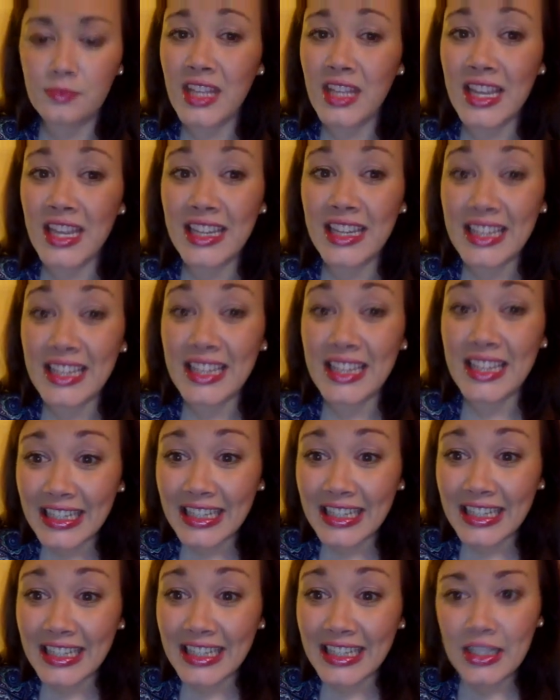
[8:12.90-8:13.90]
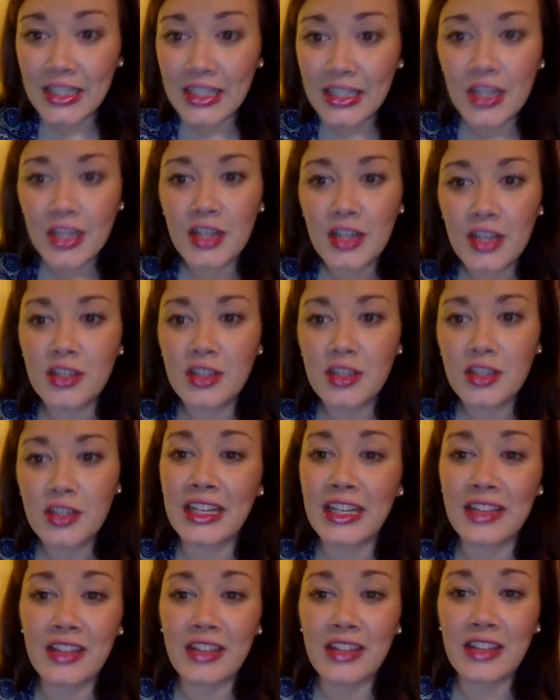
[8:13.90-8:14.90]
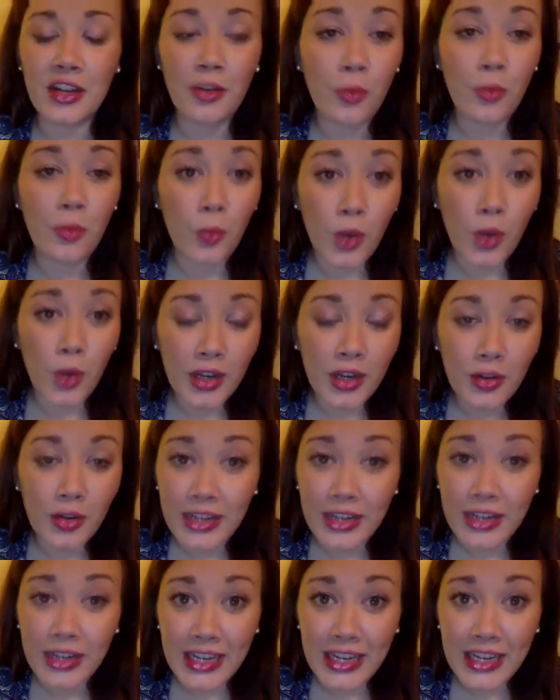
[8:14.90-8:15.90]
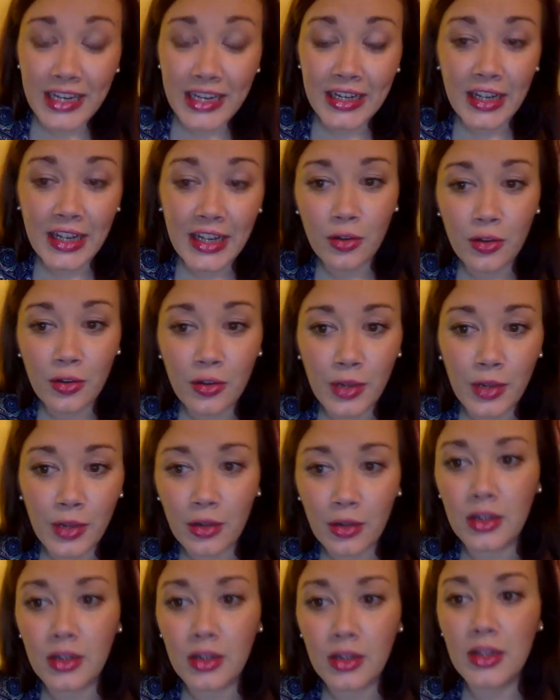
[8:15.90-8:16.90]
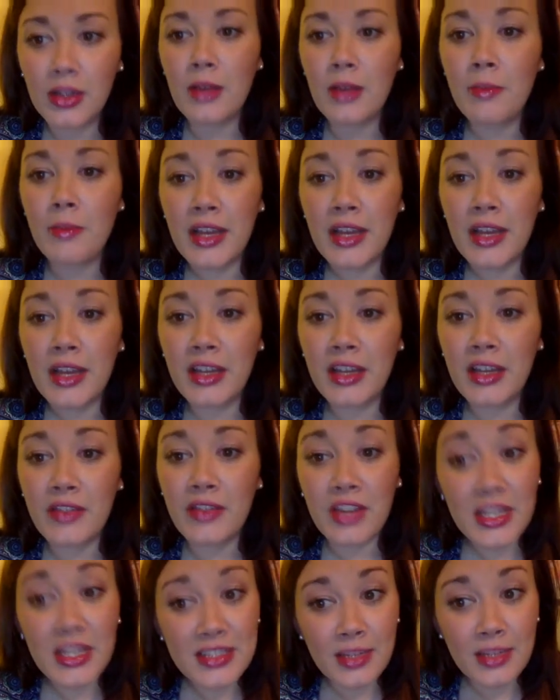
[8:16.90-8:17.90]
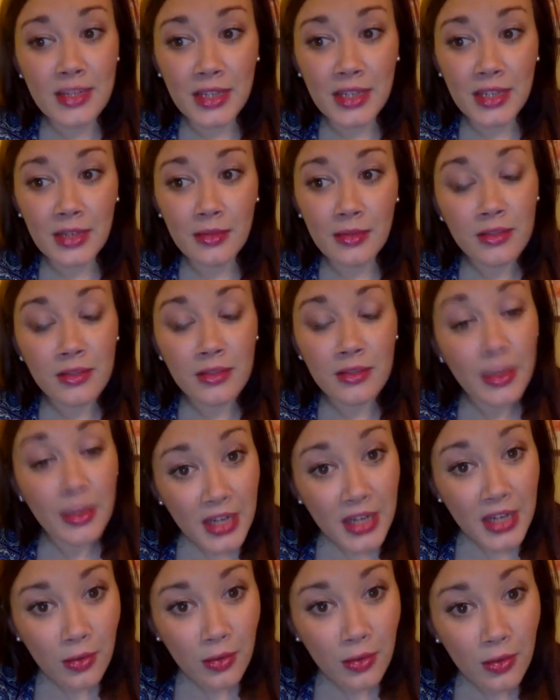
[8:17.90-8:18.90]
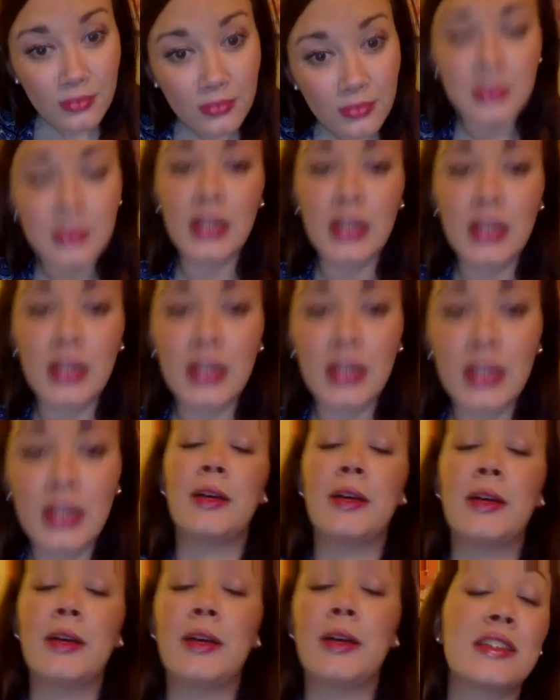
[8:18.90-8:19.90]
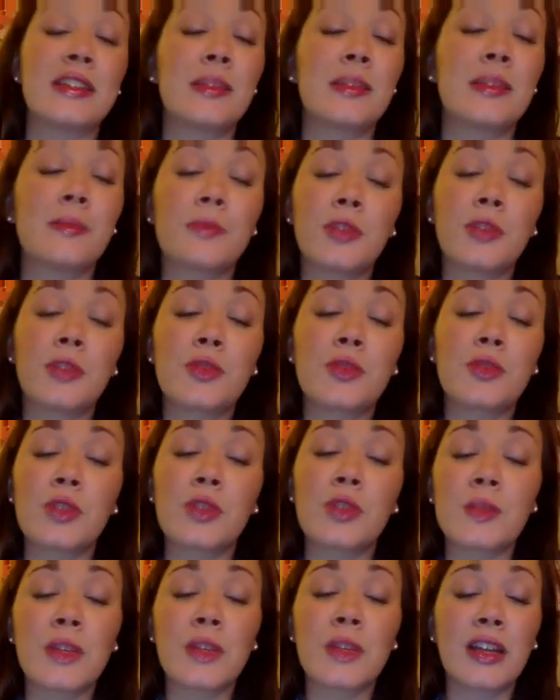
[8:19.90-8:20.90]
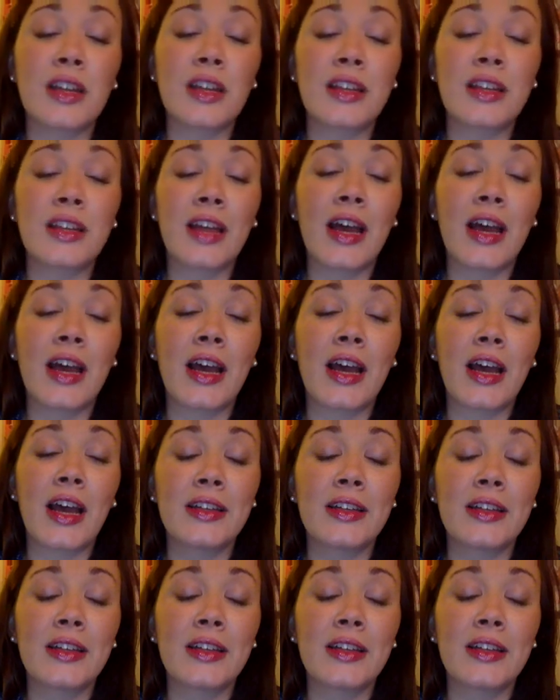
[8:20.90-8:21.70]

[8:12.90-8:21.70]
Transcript: Again, don't get anything you don't want or need, LOL. But if you need something, let me know. I just say something really short and sweet like that.